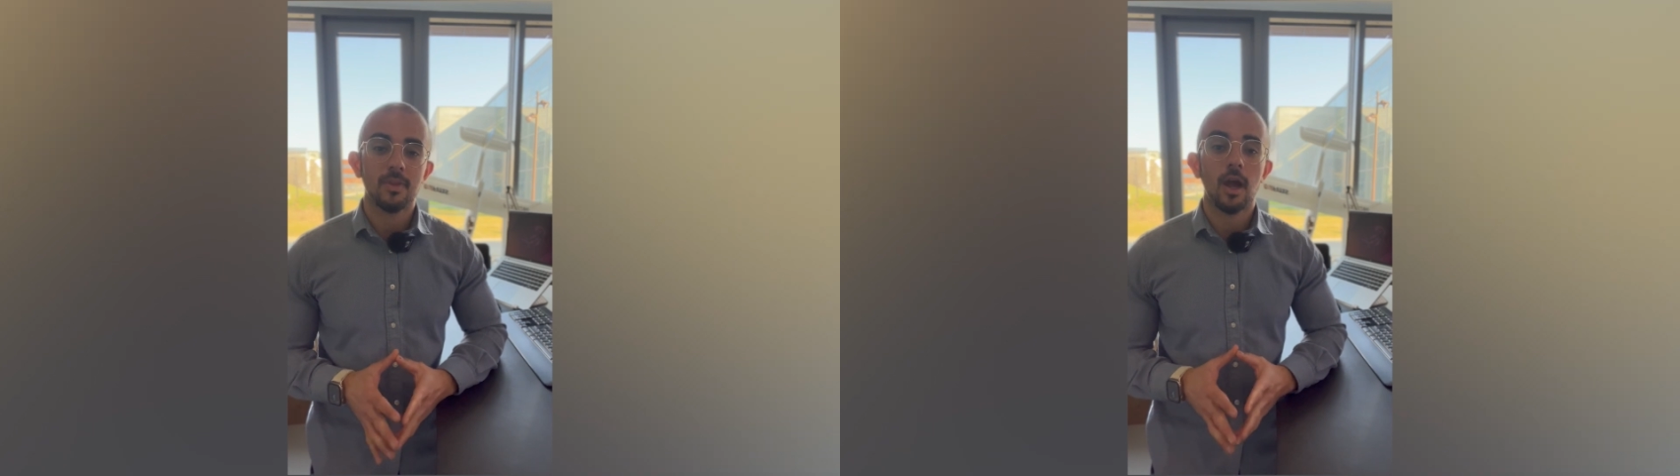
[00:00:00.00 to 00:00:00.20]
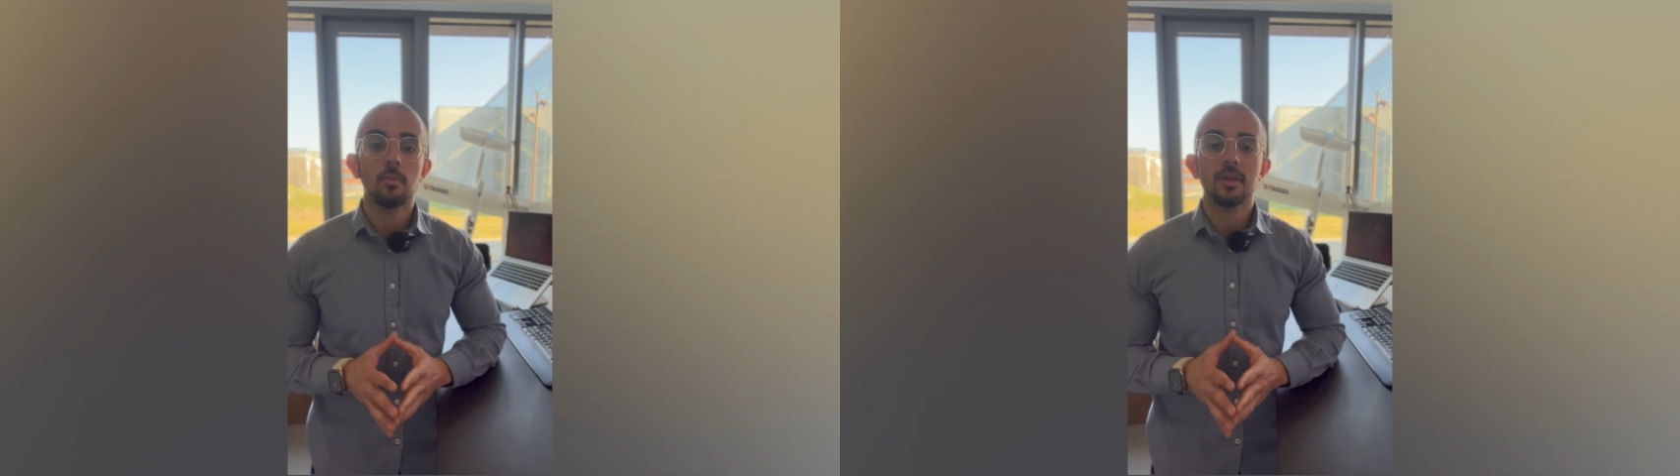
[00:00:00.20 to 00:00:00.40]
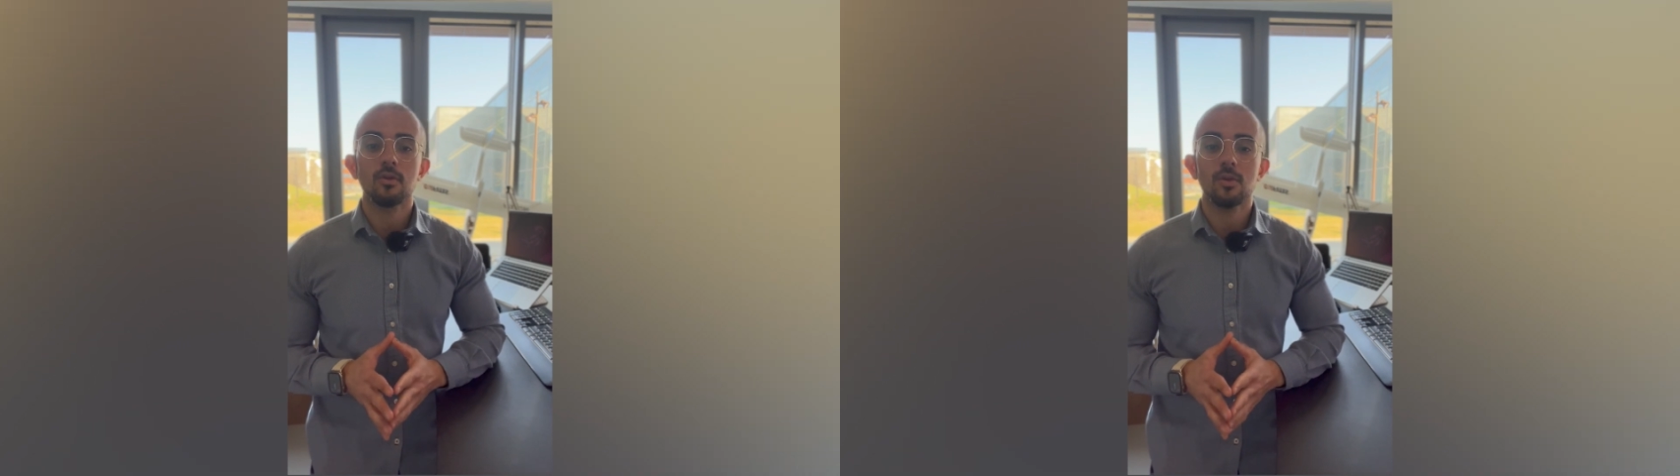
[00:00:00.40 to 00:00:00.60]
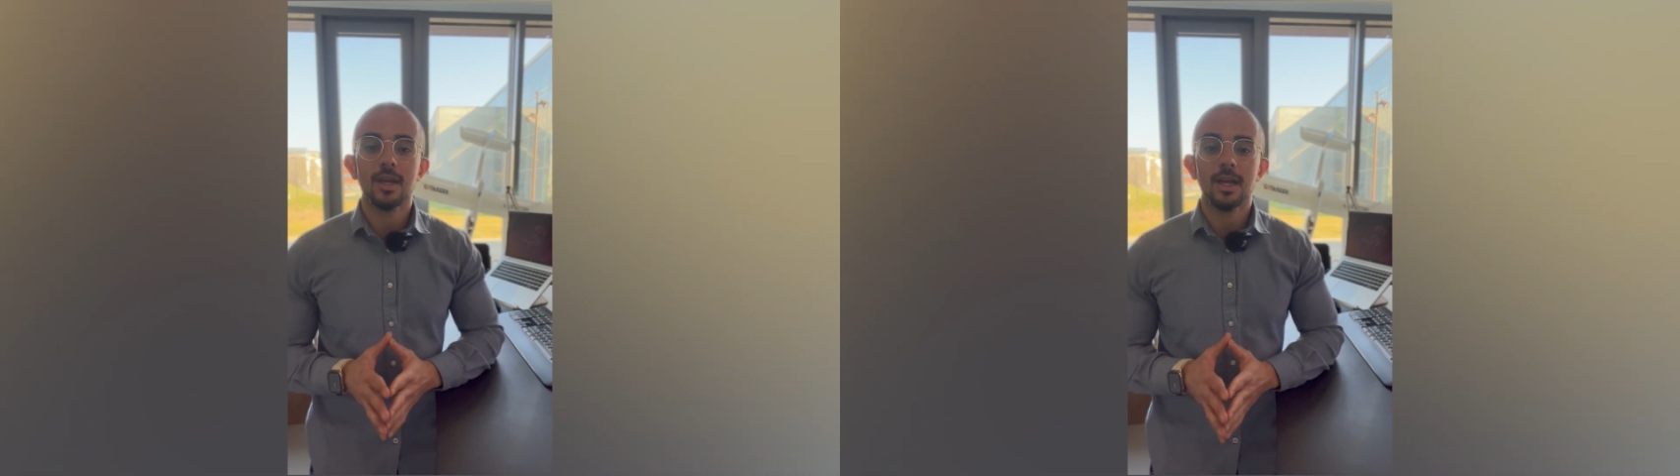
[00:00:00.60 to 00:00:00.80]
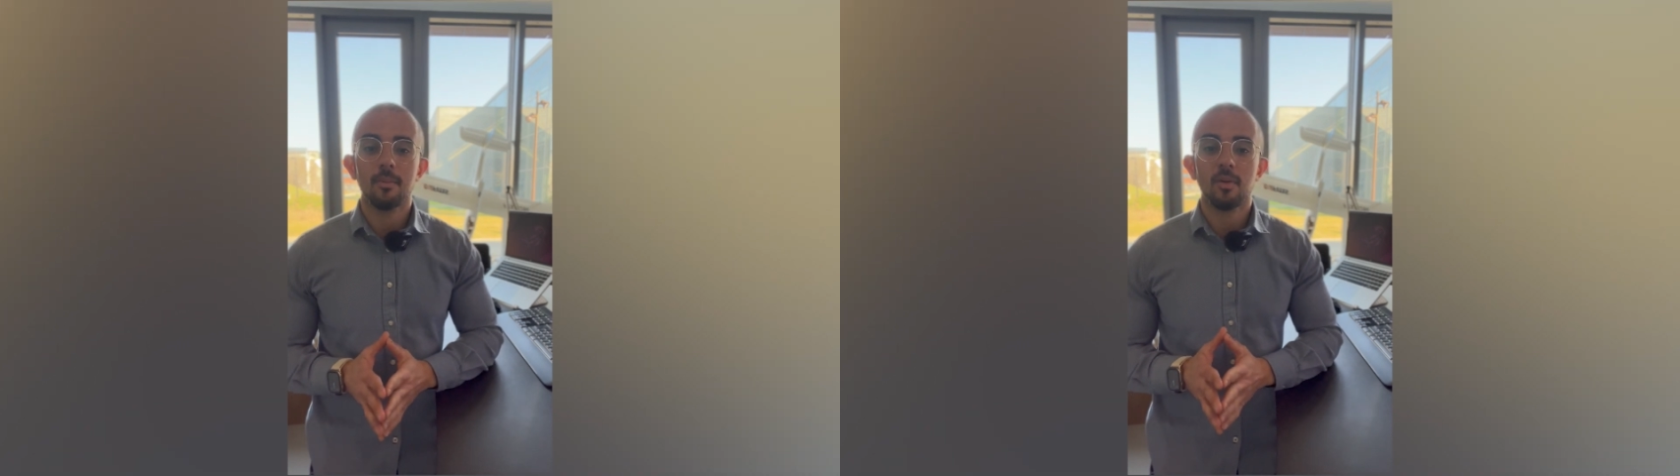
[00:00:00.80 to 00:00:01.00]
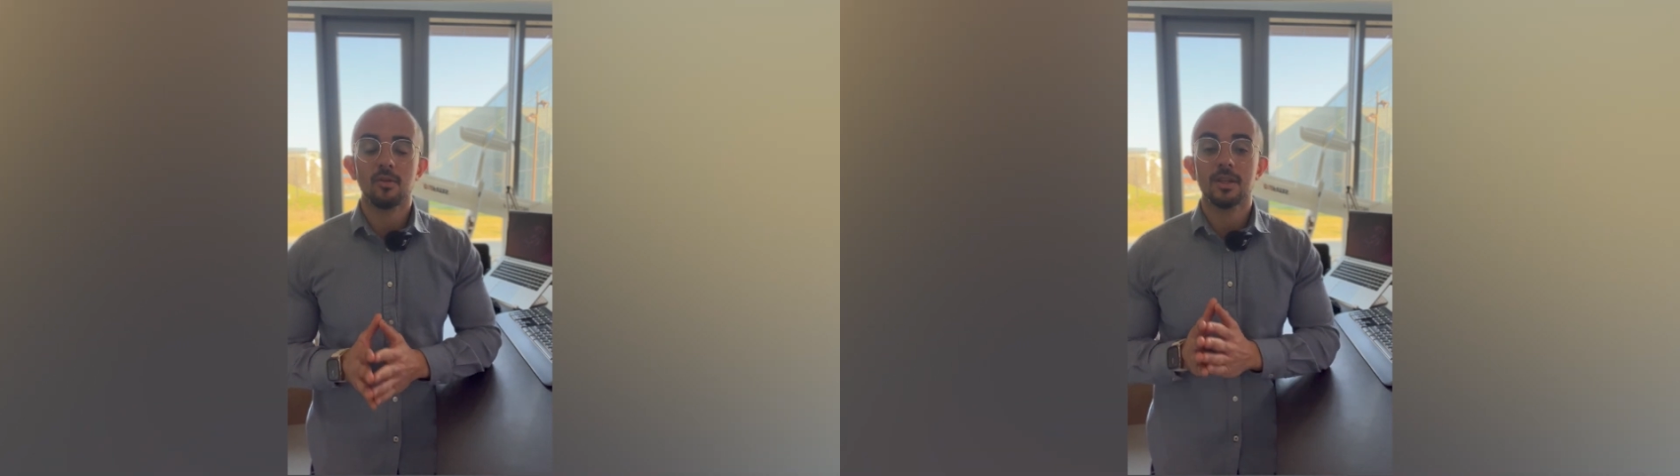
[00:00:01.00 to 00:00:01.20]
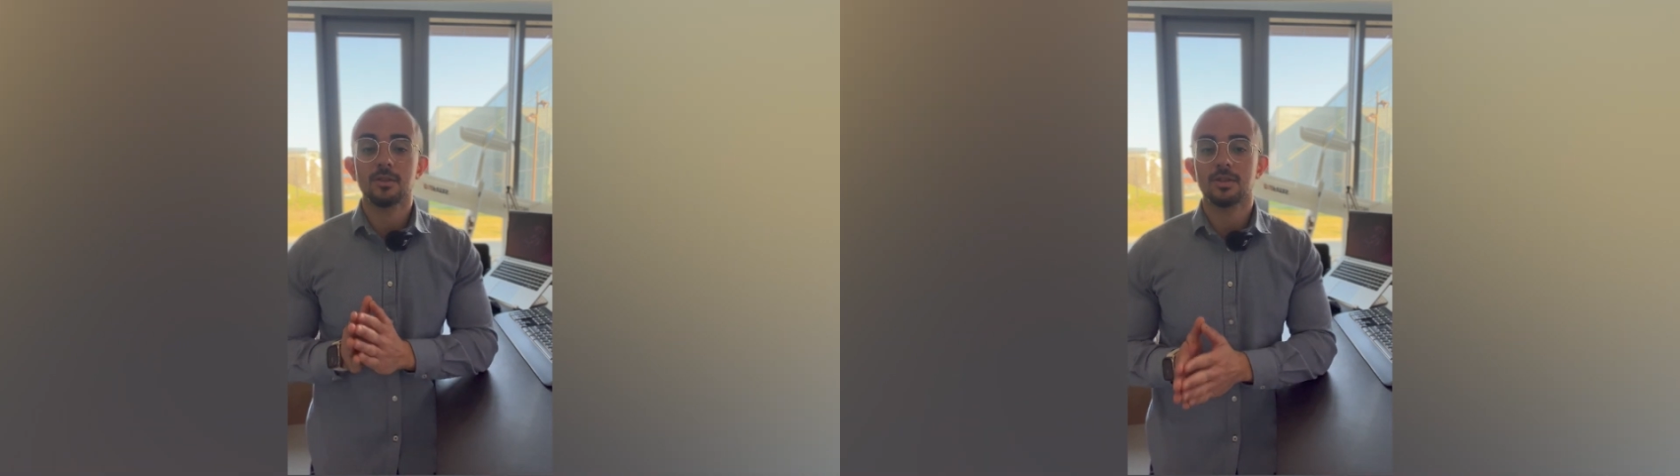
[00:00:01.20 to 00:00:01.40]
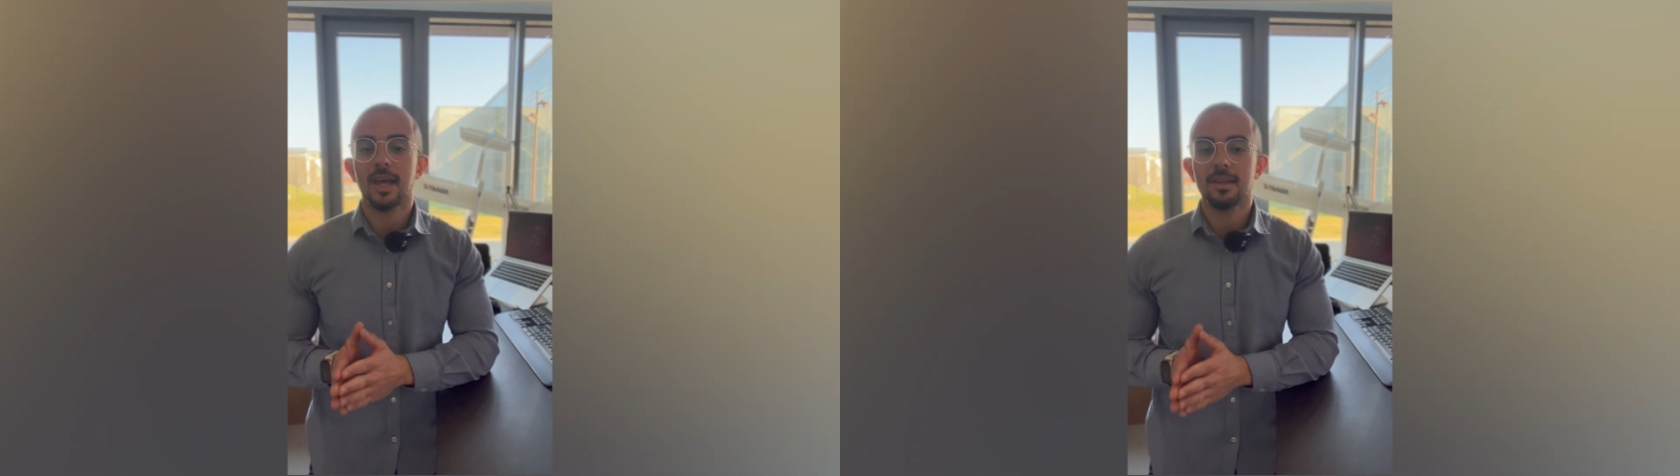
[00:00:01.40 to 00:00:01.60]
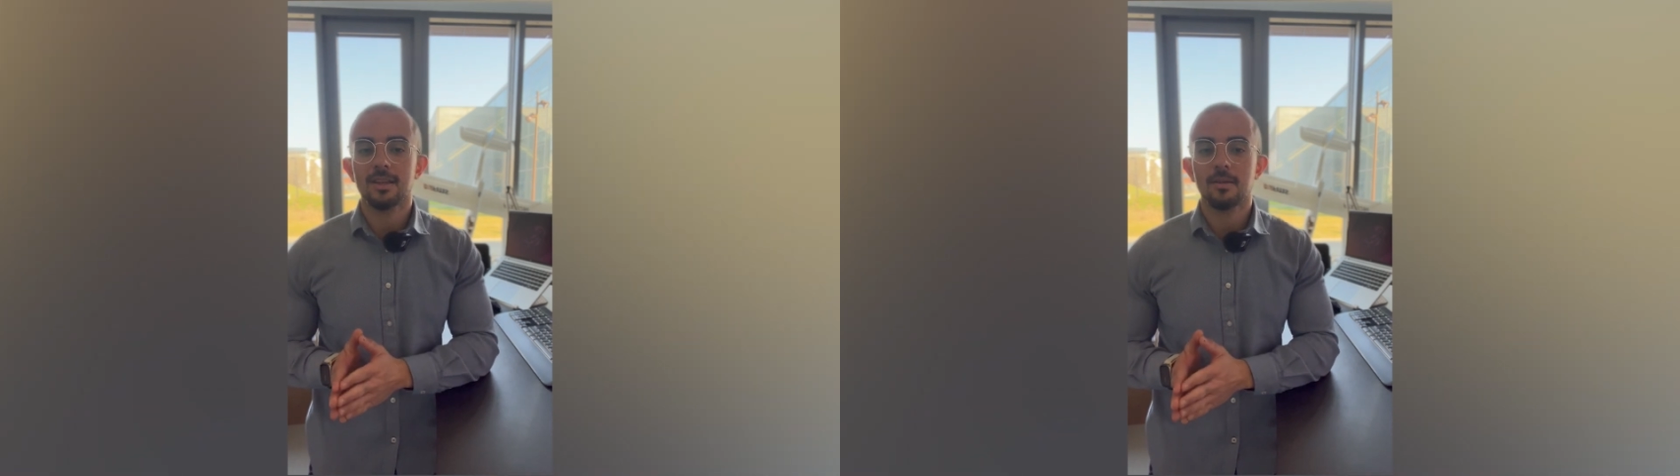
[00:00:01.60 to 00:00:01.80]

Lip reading: I'll be talking about the societal